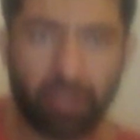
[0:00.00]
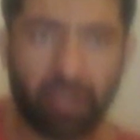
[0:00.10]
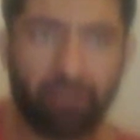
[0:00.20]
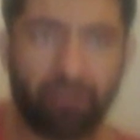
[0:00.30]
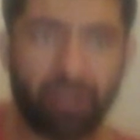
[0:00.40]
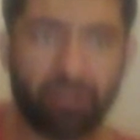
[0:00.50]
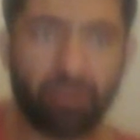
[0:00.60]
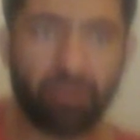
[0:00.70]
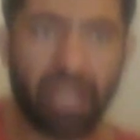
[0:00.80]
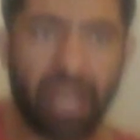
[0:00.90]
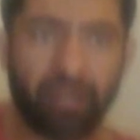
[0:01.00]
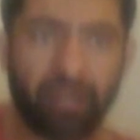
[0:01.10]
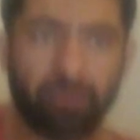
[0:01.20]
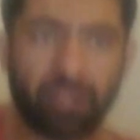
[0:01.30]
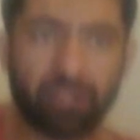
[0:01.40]
And I felt really
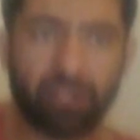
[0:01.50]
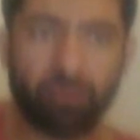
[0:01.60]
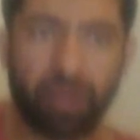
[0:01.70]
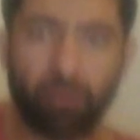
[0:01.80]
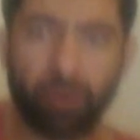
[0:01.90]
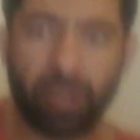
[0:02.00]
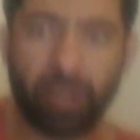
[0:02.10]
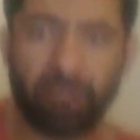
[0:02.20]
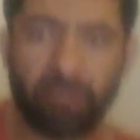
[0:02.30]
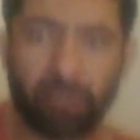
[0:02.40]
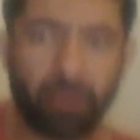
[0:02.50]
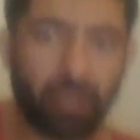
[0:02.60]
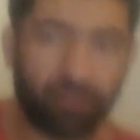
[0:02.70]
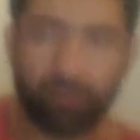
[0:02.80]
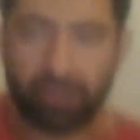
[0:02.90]
angry because it ran away from me, and
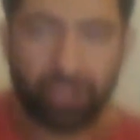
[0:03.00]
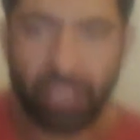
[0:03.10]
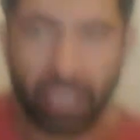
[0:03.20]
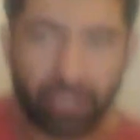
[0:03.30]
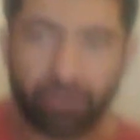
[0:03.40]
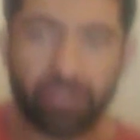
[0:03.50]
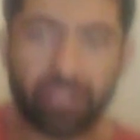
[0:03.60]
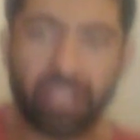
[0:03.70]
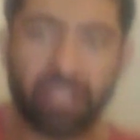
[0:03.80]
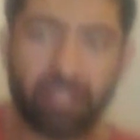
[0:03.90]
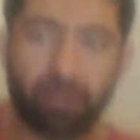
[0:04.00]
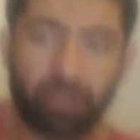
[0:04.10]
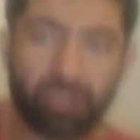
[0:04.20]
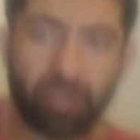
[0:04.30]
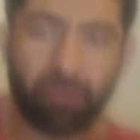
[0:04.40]
I couldn't get it how
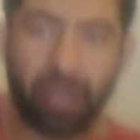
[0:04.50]
much I